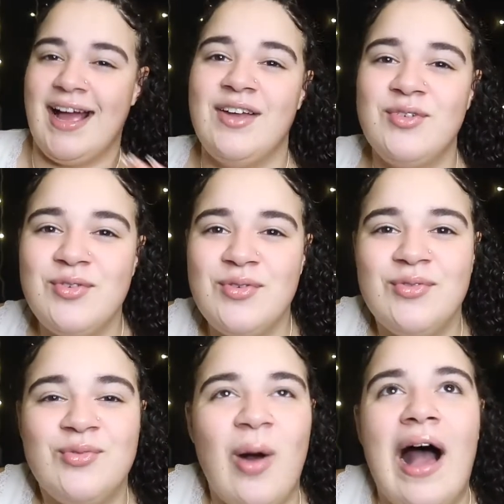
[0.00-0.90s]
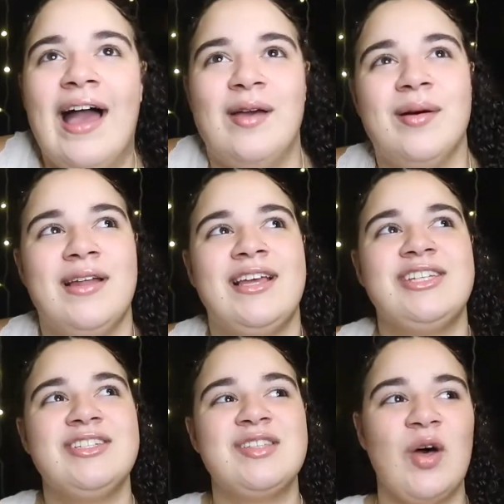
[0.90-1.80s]
I don't know why, but it's
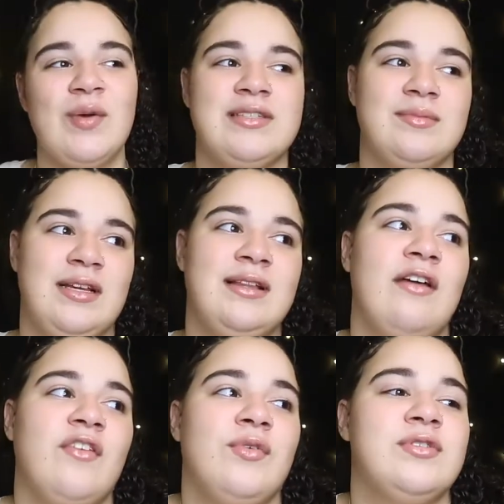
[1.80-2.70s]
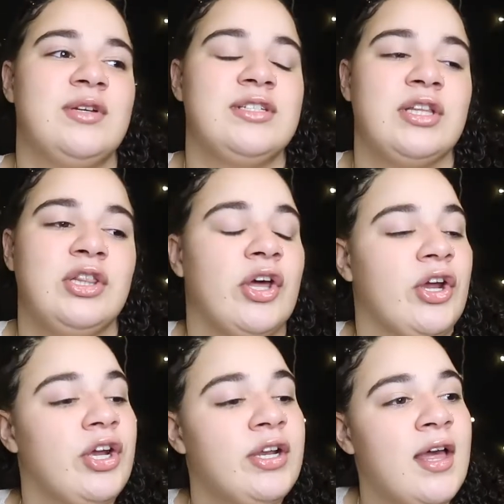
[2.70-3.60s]
just always something that I've always wanted to
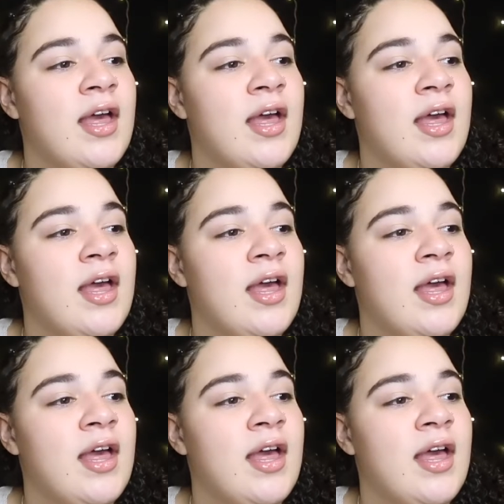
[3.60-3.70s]
learn.